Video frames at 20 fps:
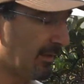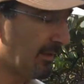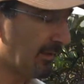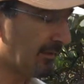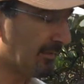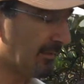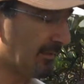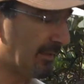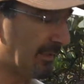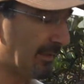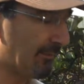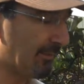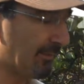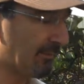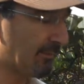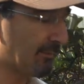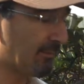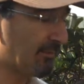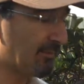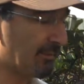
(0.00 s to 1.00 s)
is going to give
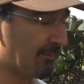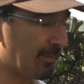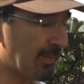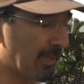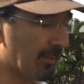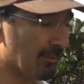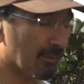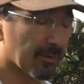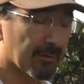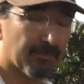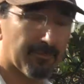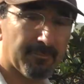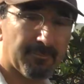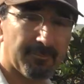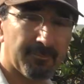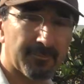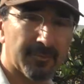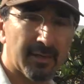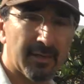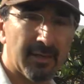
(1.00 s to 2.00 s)
us 50 power.
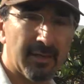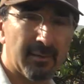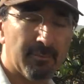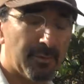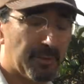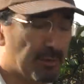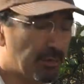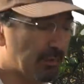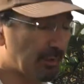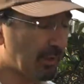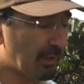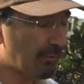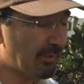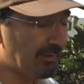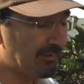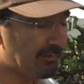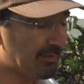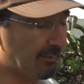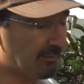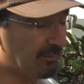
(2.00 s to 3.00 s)
But you can
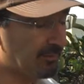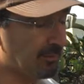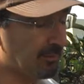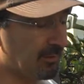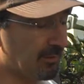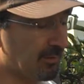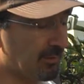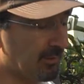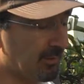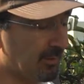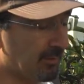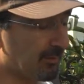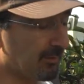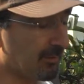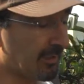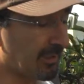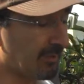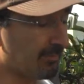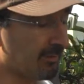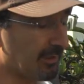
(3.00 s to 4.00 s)
always substitute in other
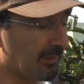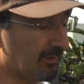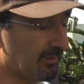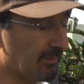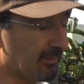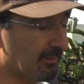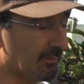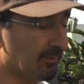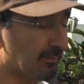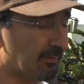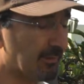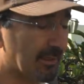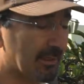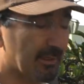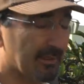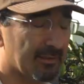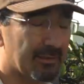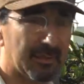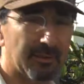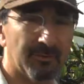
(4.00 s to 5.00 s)
eyepieces that
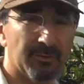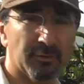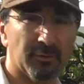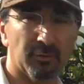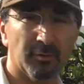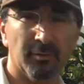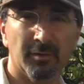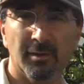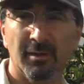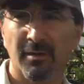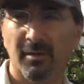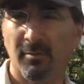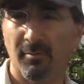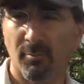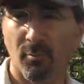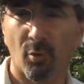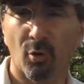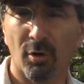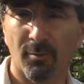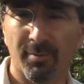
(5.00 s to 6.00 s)
can give you
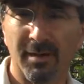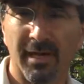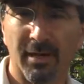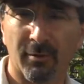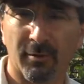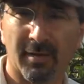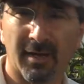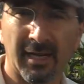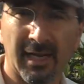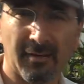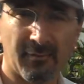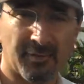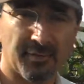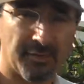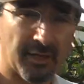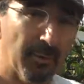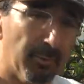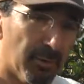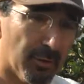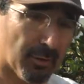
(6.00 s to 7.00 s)
more power. I have a
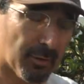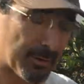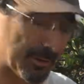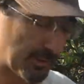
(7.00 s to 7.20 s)
doubler